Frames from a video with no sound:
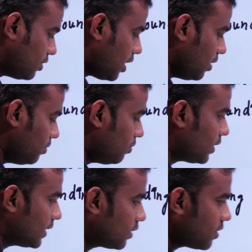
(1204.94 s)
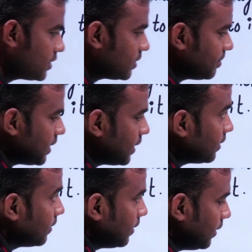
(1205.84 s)
now look at the concept here.
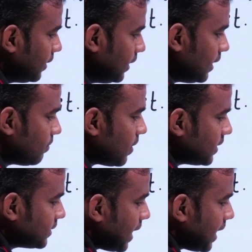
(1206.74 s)
here what is